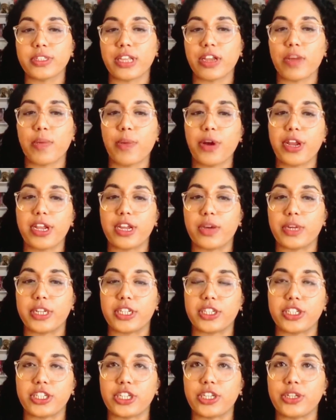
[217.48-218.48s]
there a point at
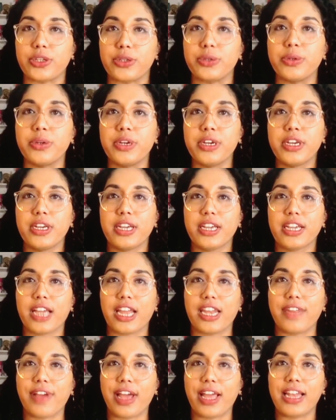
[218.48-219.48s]
which you
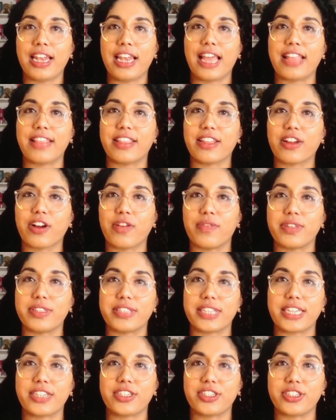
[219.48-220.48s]
kind of led the
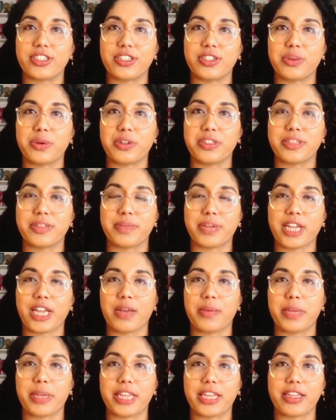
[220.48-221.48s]
conversation towards it
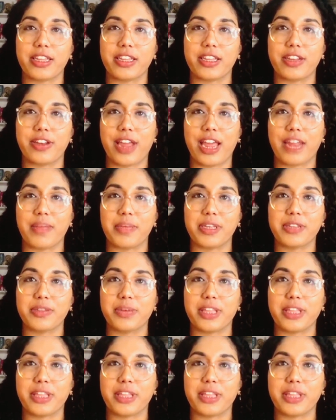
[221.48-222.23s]
becoming unanimous?